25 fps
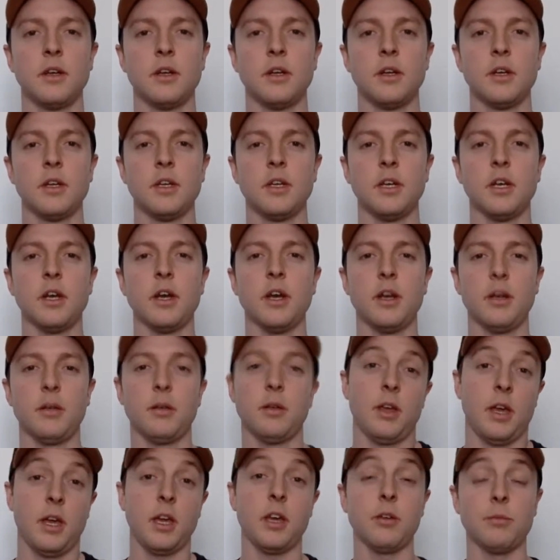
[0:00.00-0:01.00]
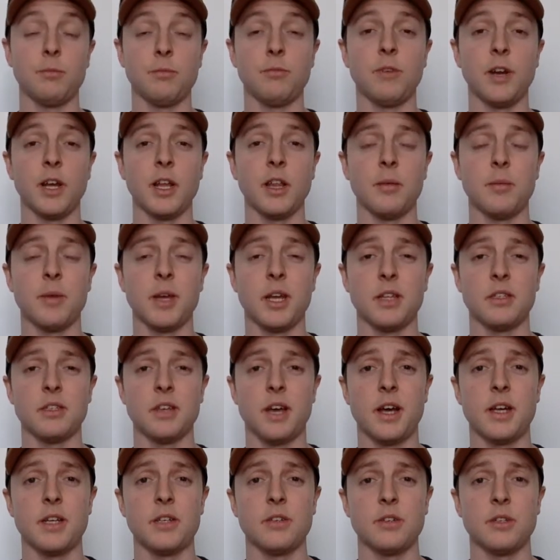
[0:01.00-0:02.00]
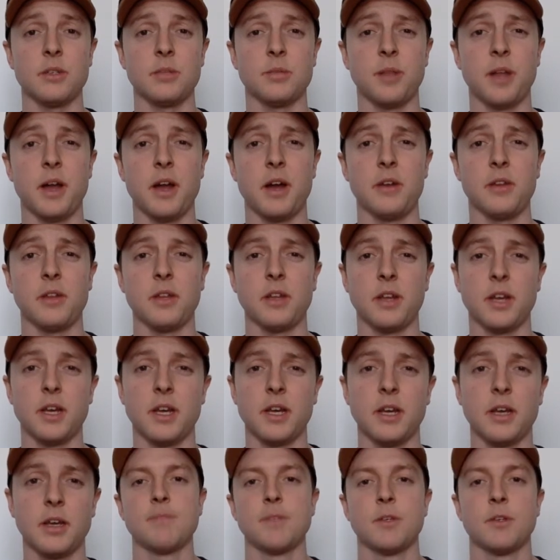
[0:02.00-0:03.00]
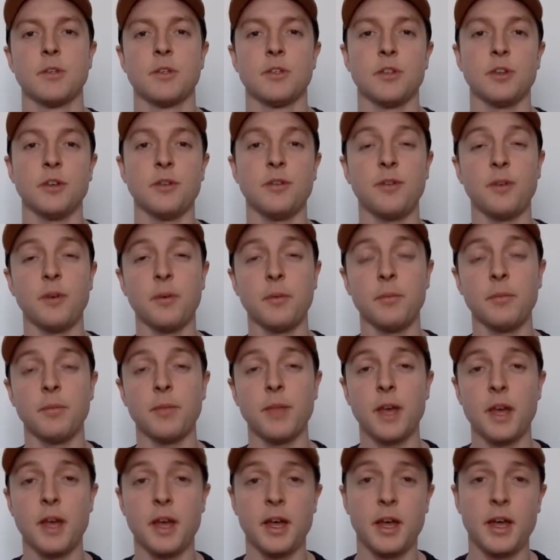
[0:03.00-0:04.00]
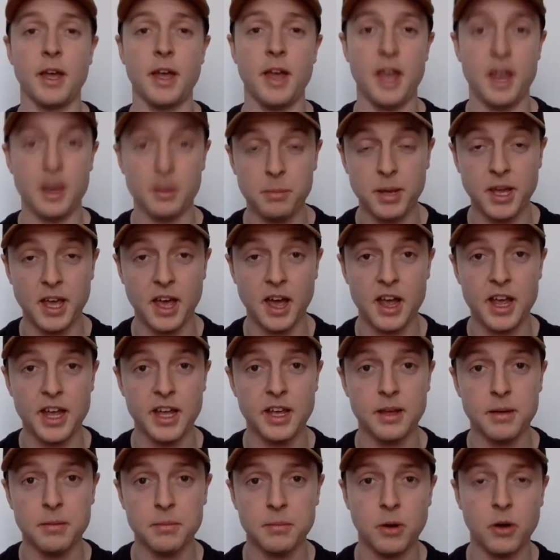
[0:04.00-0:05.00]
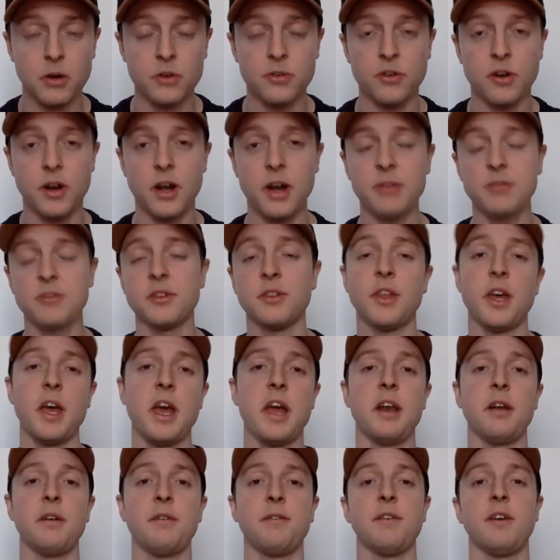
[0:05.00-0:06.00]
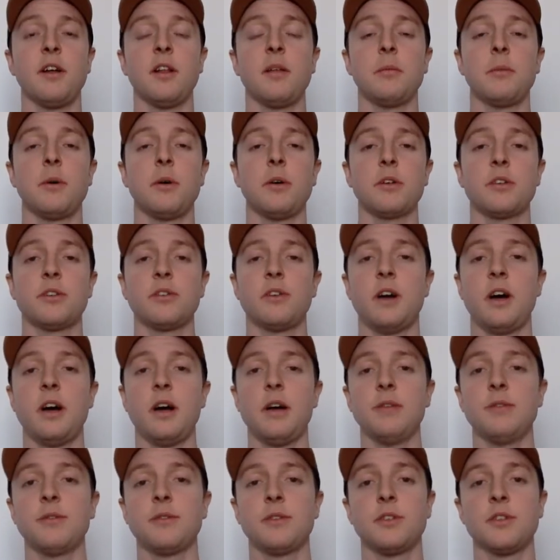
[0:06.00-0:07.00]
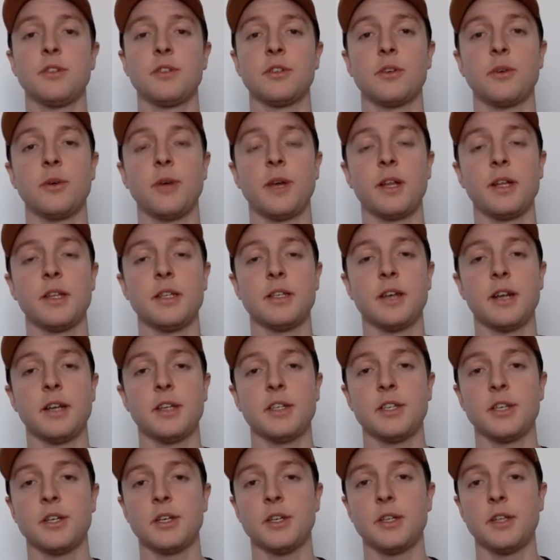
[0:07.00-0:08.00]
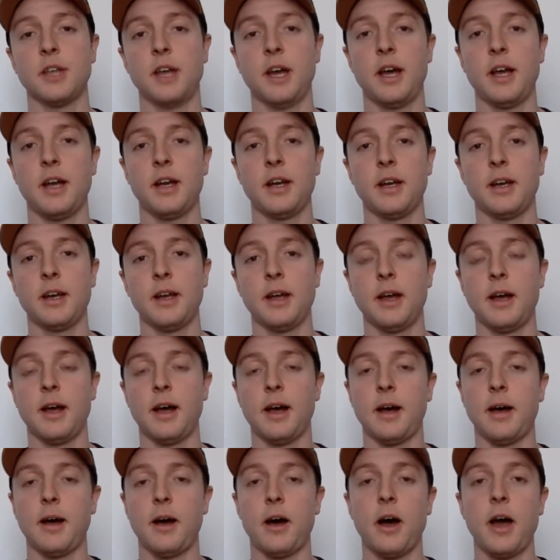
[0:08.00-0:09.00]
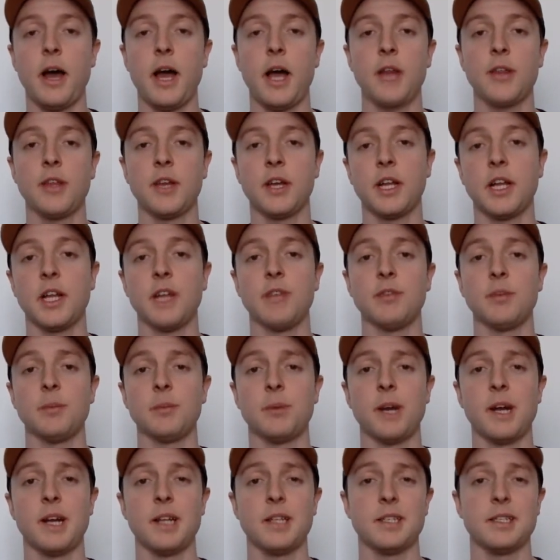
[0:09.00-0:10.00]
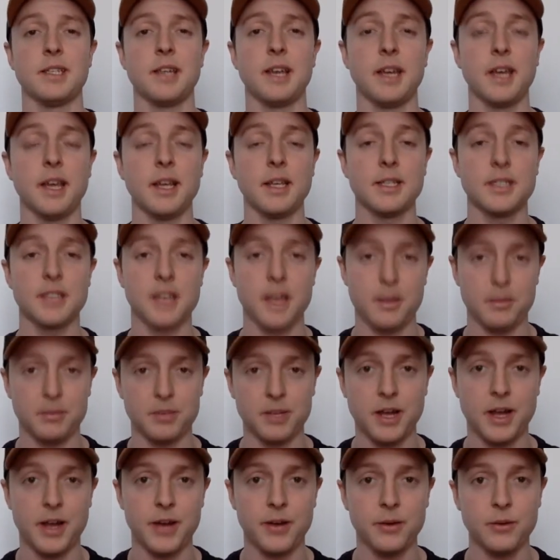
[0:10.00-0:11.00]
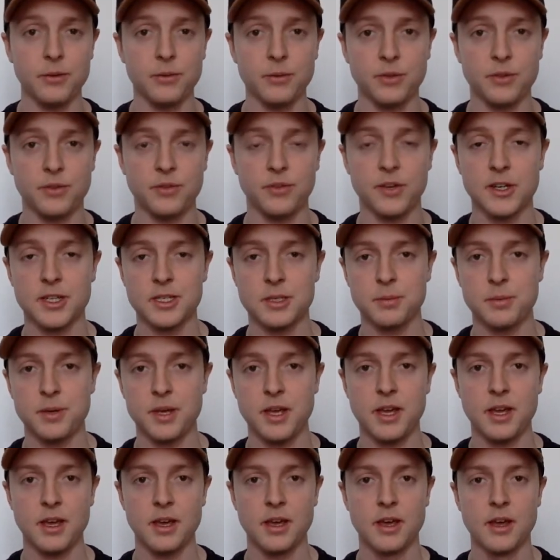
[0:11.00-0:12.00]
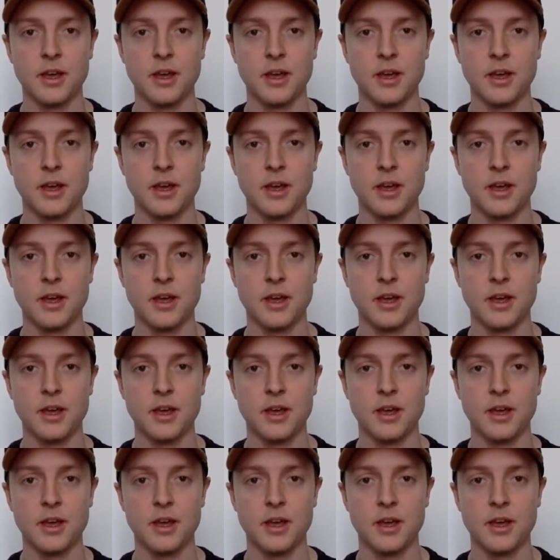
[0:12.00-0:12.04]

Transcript: he could really be a dangerous player in the league. So from the NBA mock draft to the NFL mock draft, just quickly touching on that, I had the Cleveland Browns taking Sam Darnold with the first pick.